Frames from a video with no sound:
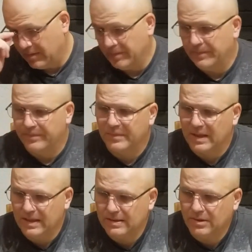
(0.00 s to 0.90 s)
And that's
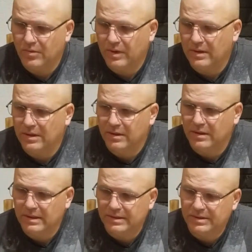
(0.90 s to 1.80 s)
all well and good.
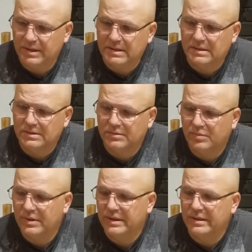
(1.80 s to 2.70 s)
Chances are pretty
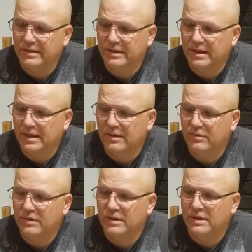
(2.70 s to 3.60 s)
good that it would
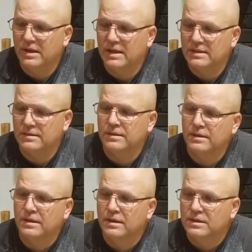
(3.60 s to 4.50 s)
not
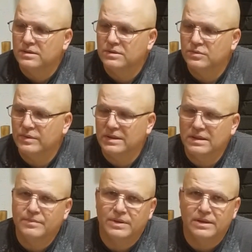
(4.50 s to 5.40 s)
swell up
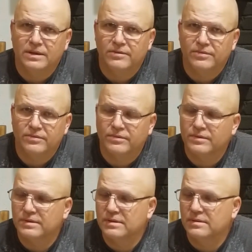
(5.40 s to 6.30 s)
enough
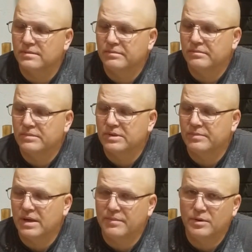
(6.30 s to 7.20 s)
to pop
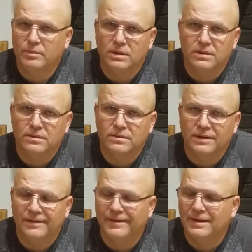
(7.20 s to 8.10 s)
your balloon,
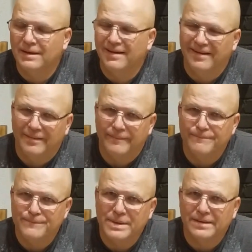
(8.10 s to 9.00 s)
but
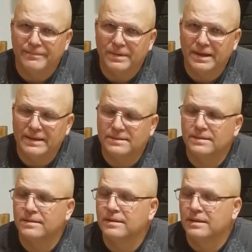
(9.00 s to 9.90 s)
it might.
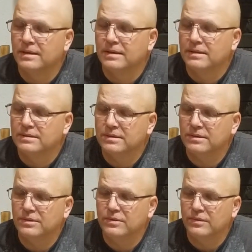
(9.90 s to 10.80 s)
So
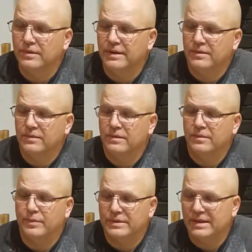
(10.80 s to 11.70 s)
in order to
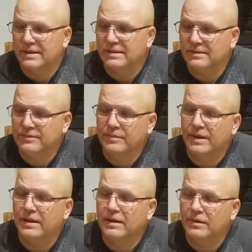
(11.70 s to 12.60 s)
protect us from that,
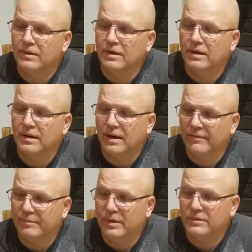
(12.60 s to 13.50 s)
I
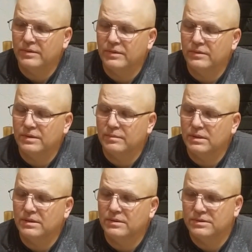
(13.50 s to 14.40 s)
poked the hole in the balloon
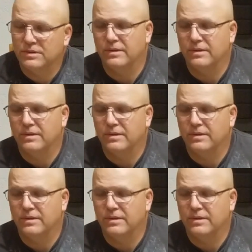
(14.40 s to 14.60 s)
so that it'll